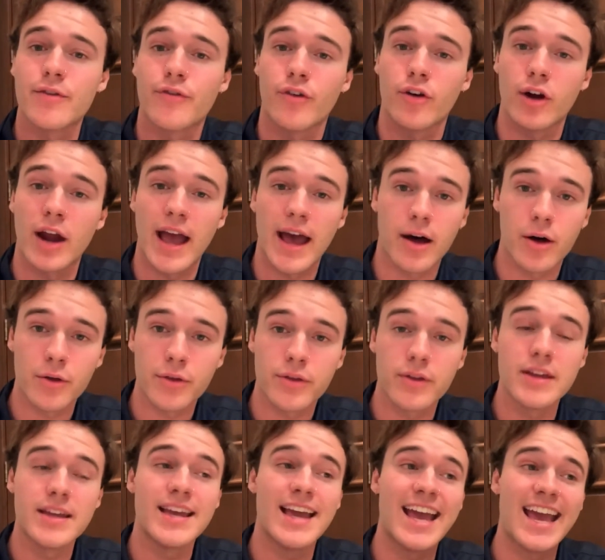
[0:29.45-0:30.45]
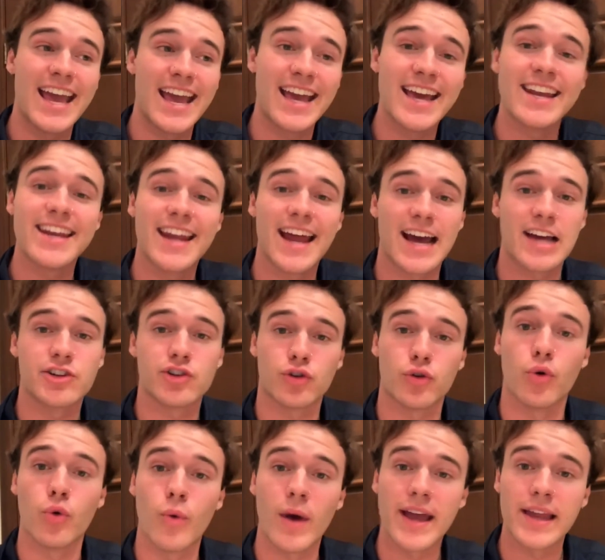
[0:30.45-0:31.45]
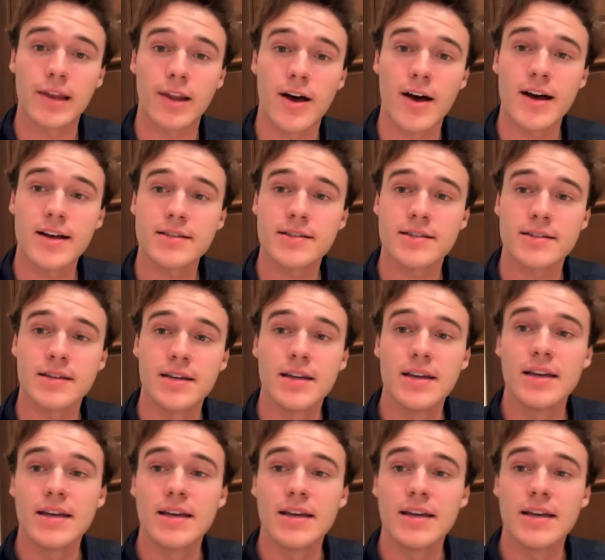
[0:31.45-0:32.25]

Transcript: for healthy and natural weight loss.